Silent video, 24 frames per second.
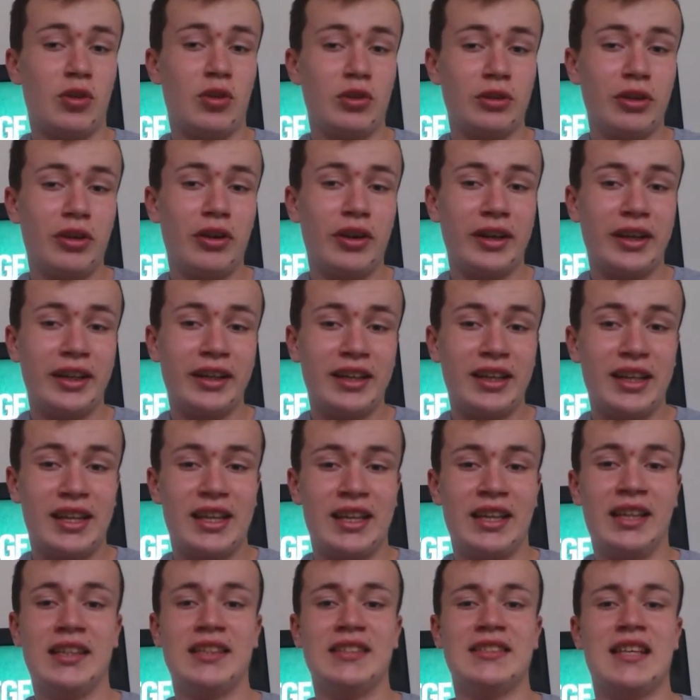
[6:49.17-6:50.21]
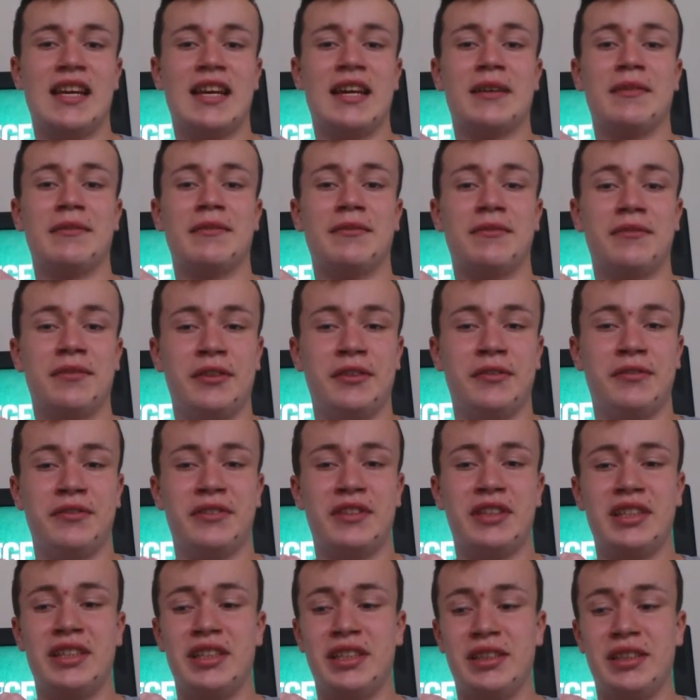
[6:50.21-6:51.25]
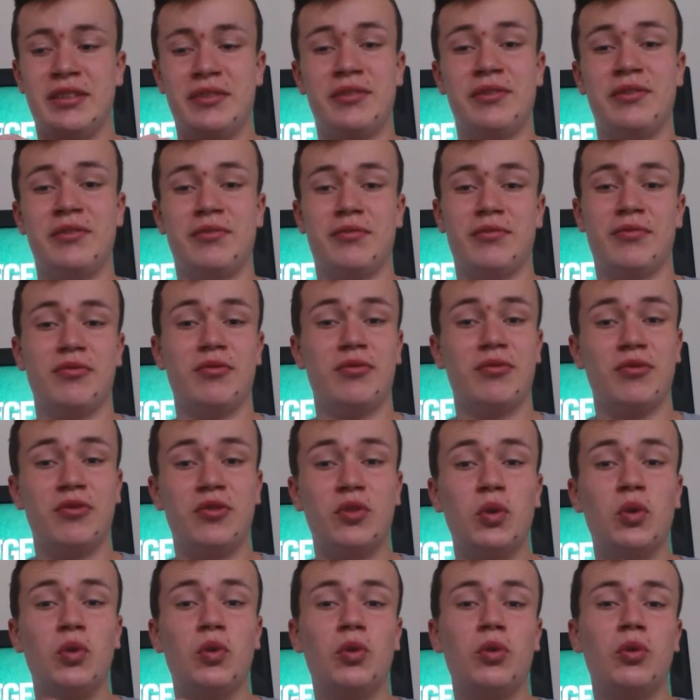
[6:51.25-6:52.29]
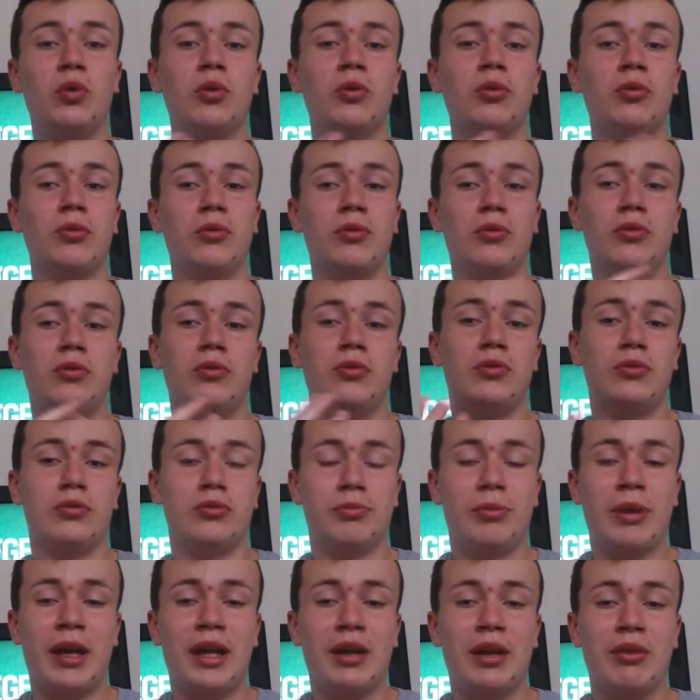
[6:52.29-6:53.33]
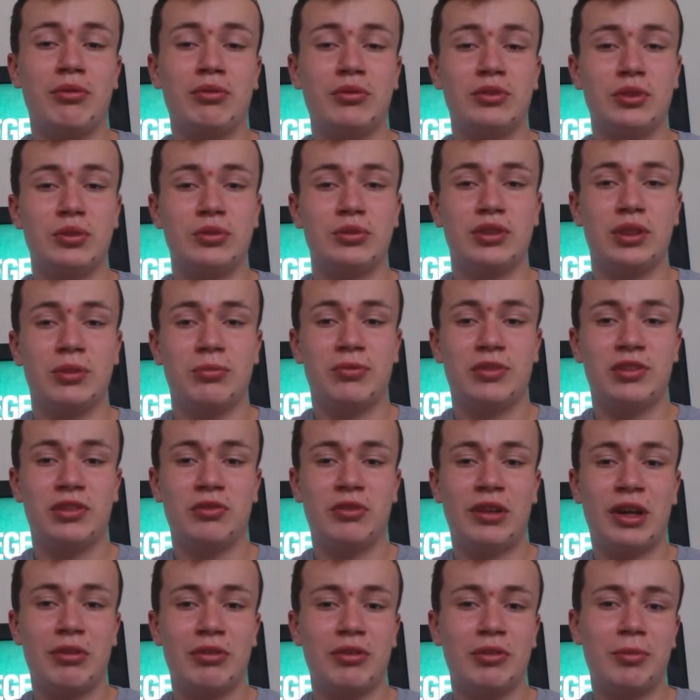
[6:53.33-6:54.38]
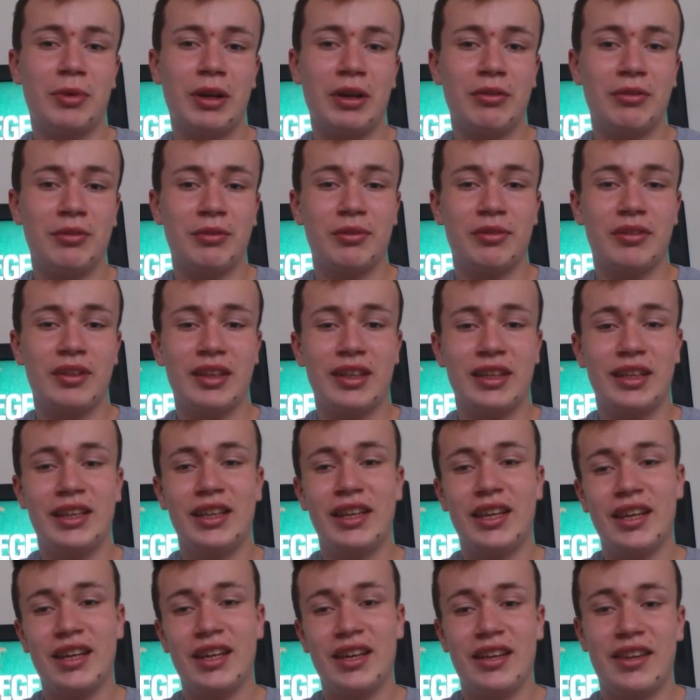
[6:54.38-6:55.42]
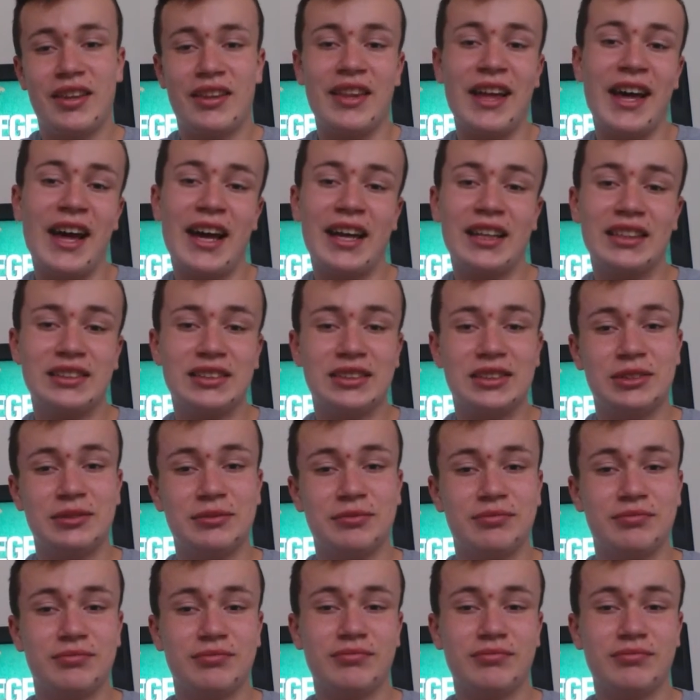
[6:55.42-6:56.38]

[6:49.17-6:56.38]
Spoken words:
Online, it's at £54 or something, round about that.